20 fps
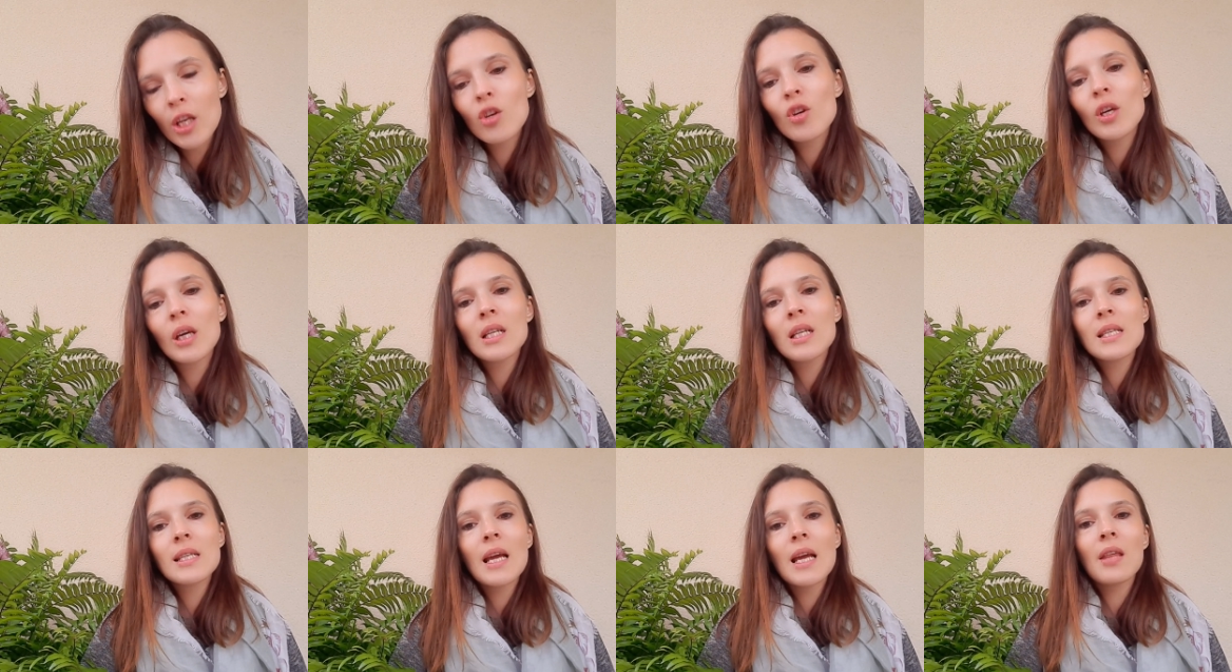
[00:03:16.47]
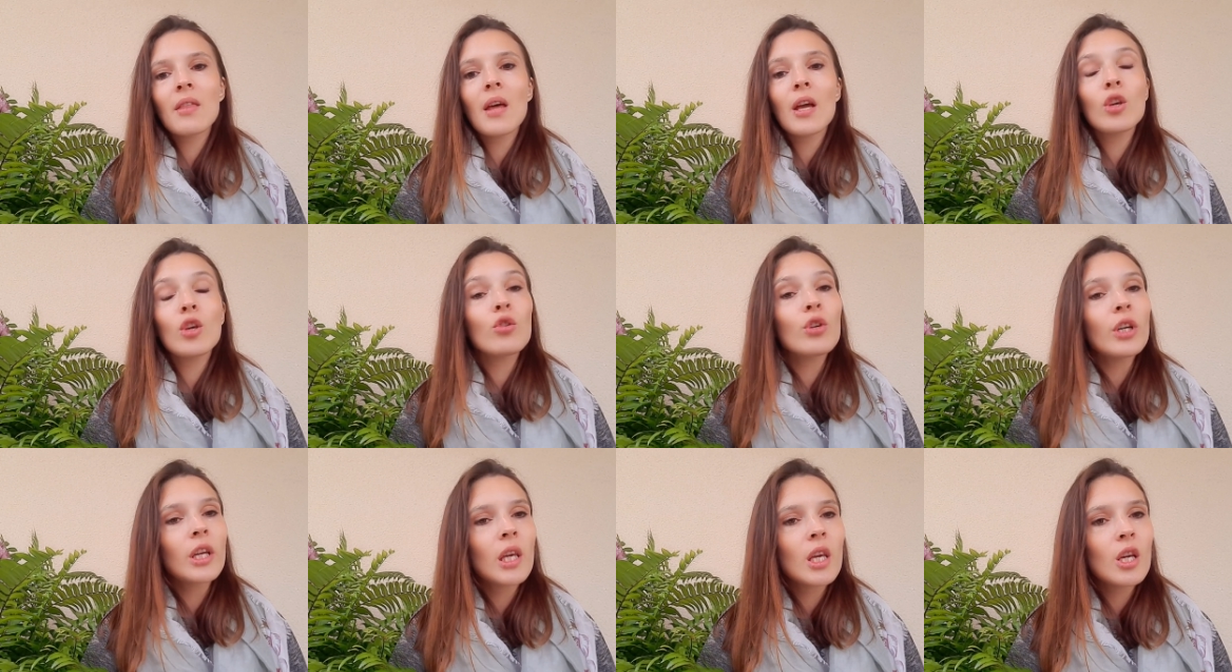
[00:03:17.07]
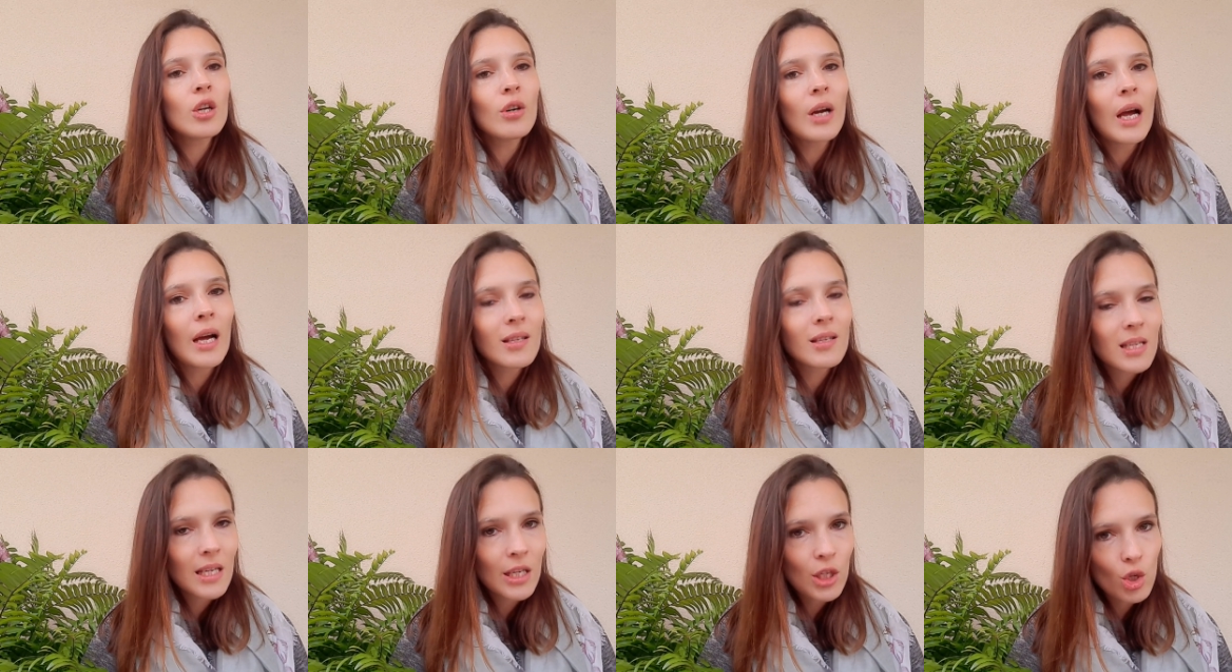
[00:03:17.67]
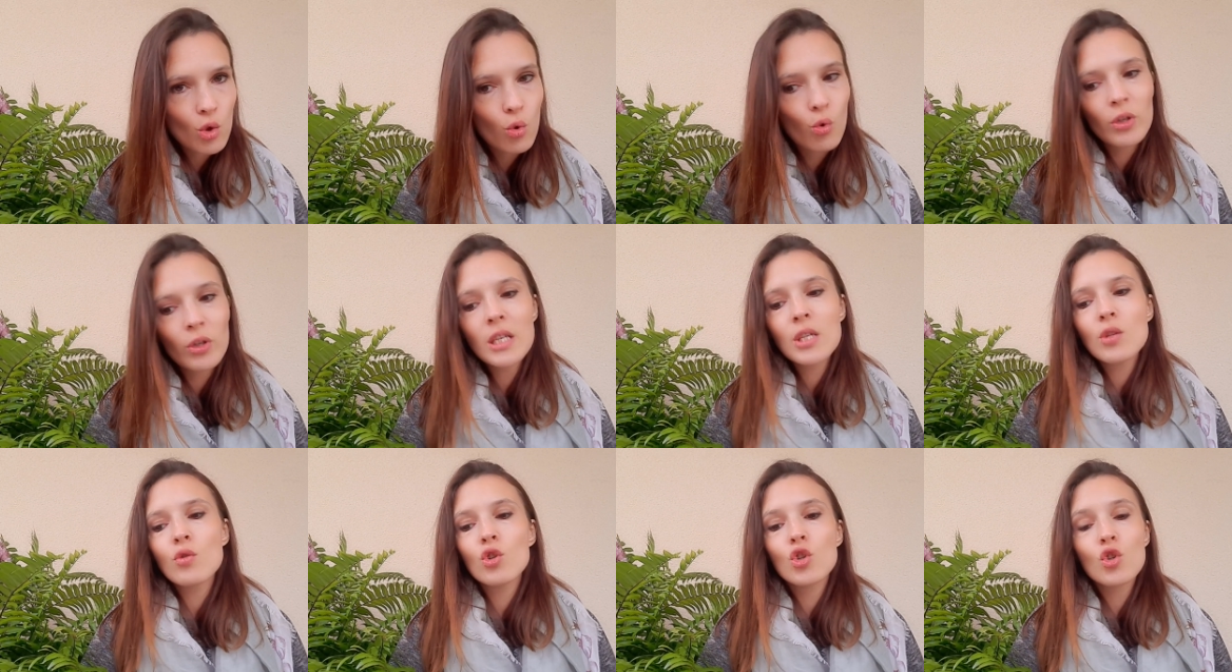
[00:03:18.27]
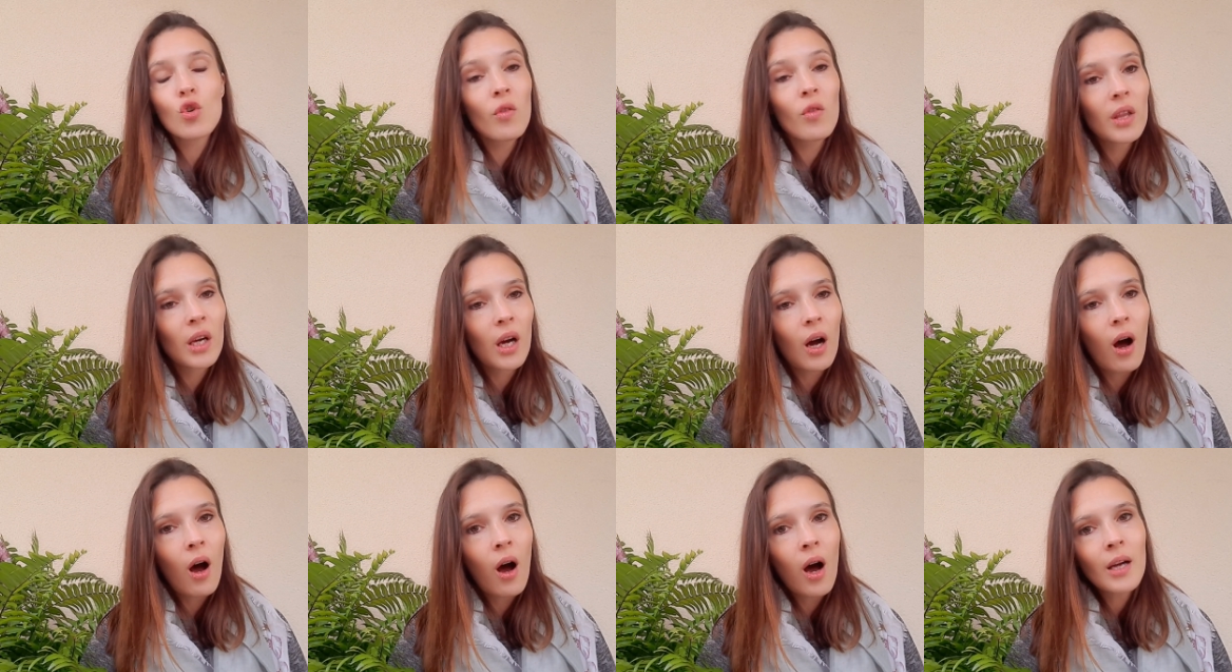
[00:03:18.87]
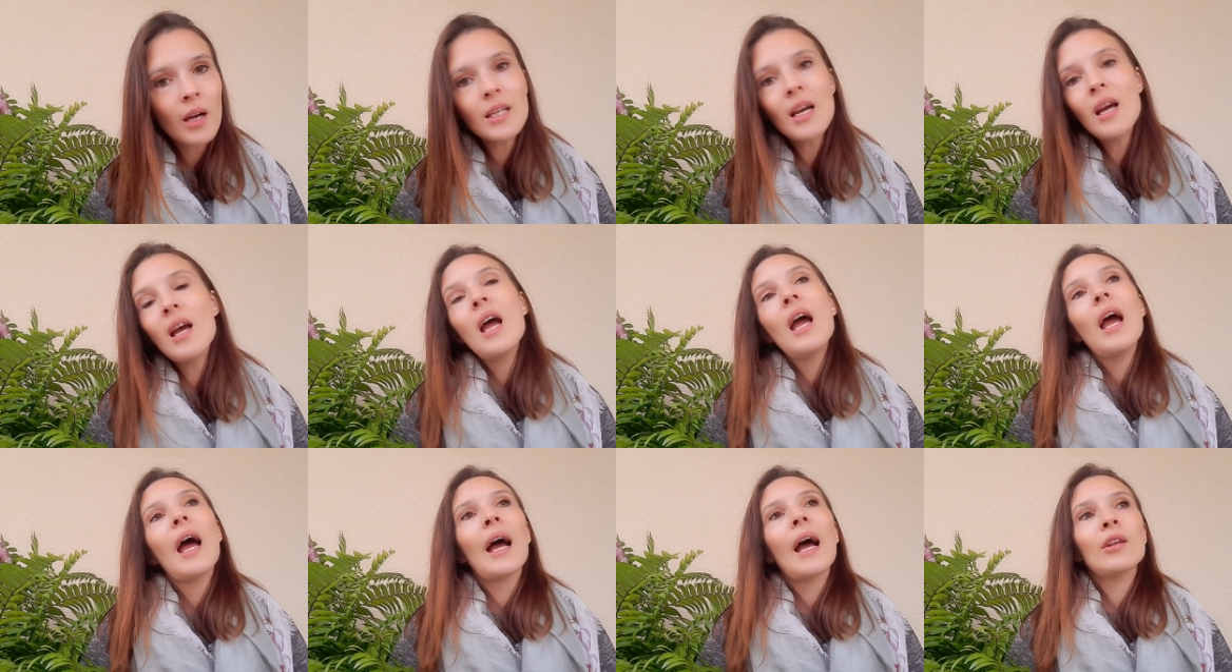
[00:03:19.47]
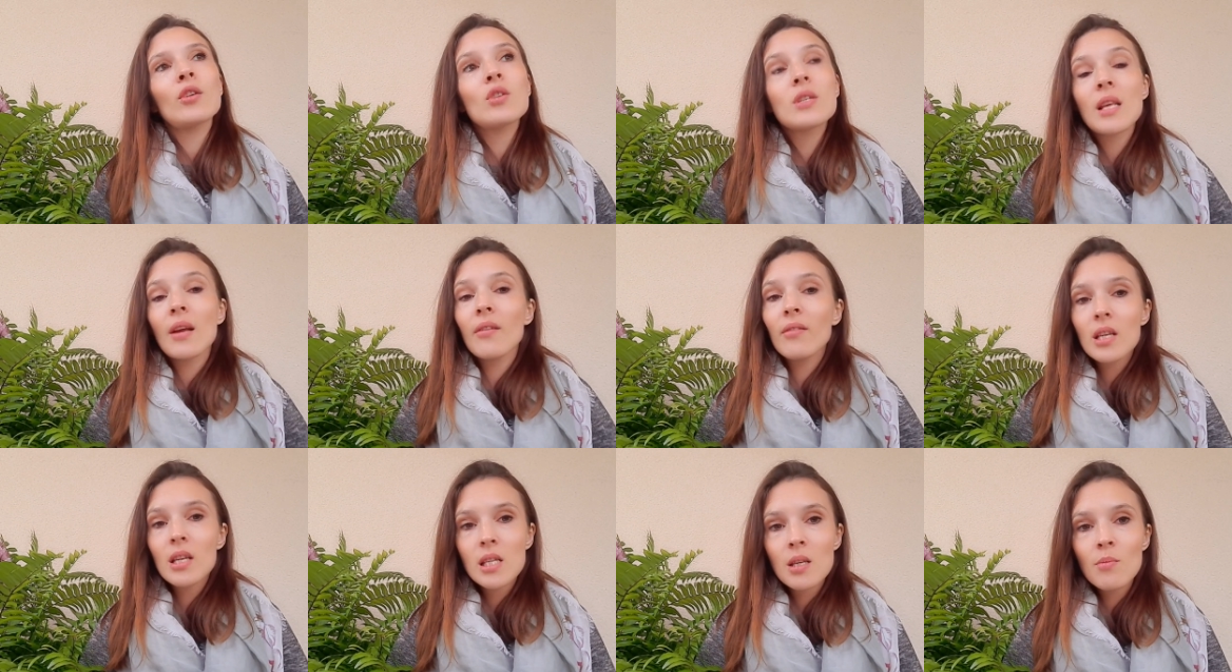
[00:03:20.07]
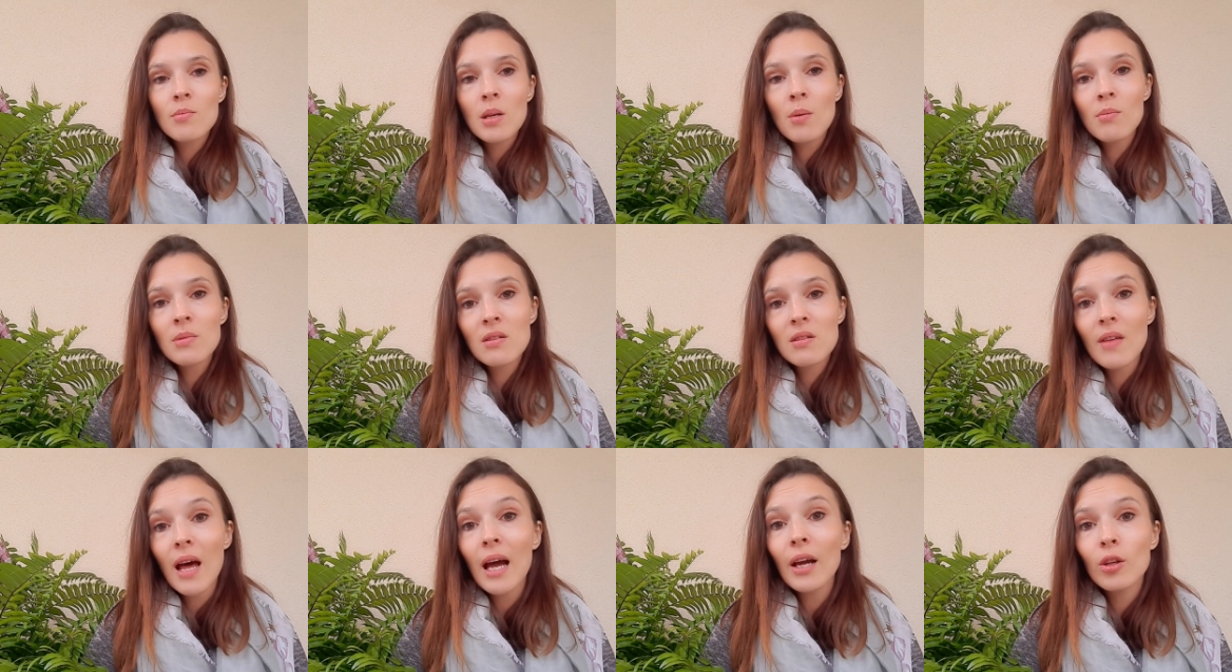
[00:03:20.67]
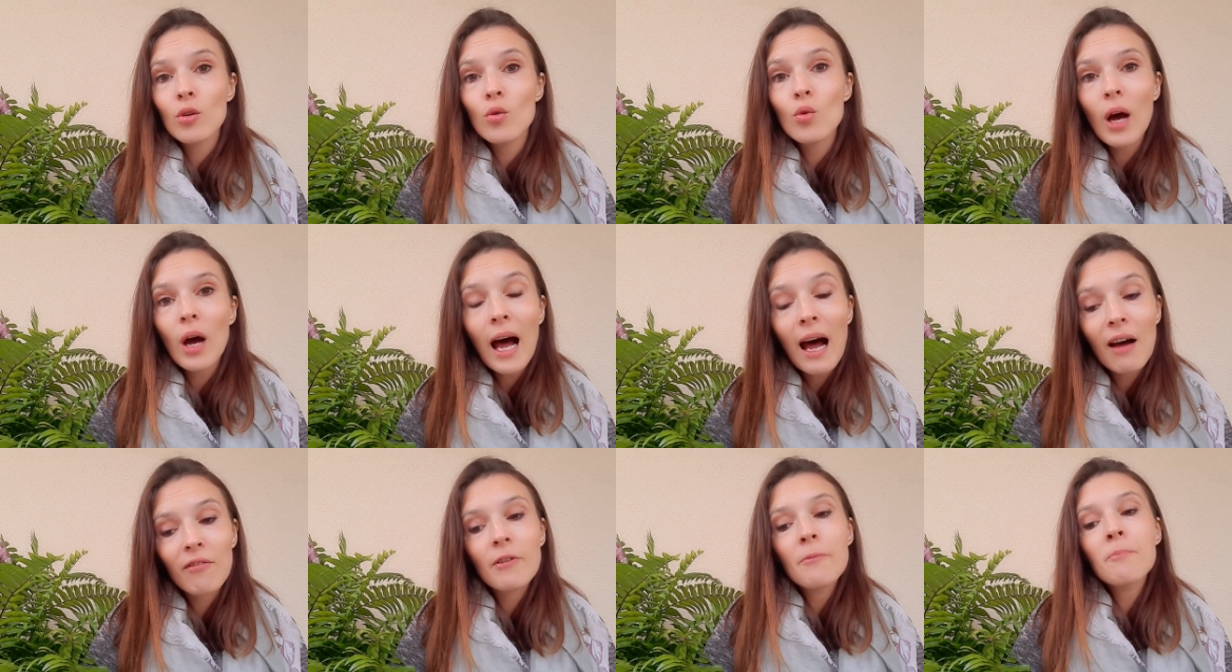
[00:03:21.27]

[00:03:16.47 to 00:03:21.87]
You can say that you're here as a tourist, you show the card, and you say the symptoms that you have.